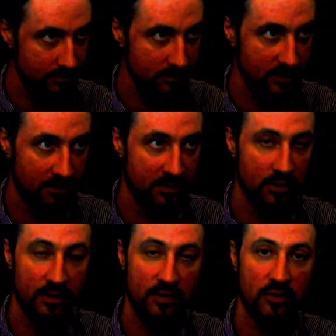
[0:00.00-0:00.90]
I'm going
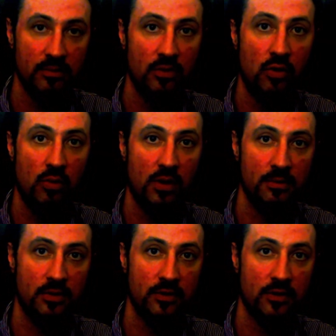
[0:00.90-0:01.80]
to go into some more
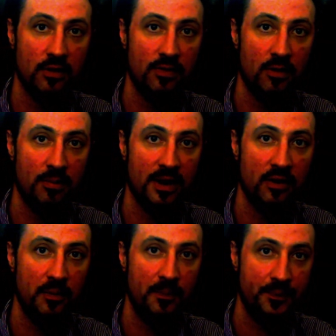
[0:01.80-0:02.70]
white book stuff
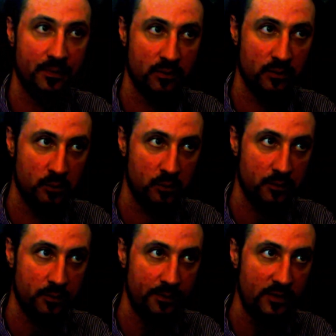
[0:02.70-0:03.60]
about
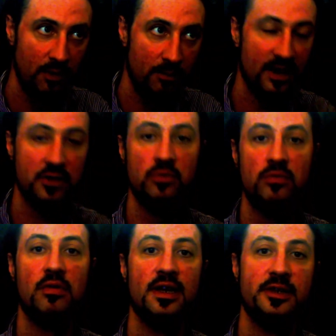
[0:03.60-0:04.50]
my
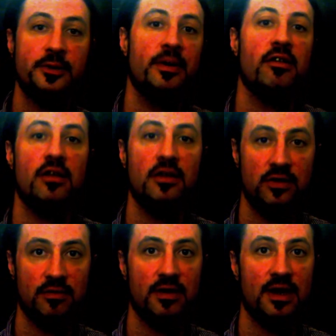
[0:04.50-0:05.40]
actual
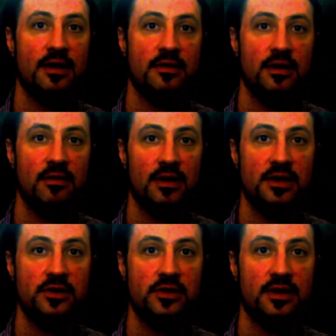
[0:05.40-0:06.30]
experience of reality in
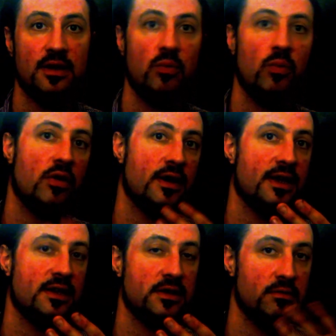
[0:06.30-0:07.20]
relation to that and what I
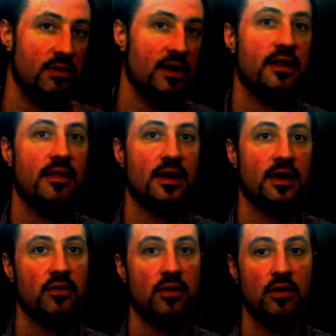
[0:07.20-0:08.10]
actually really think.
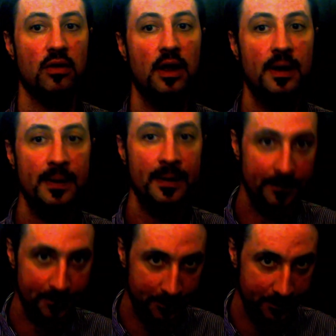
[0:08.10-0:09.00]
So
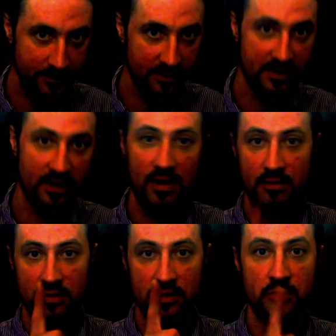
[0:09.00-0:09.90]
stick
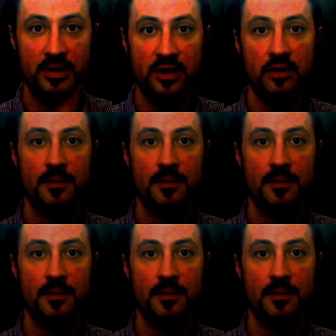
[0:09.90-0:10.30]
around, it should be good.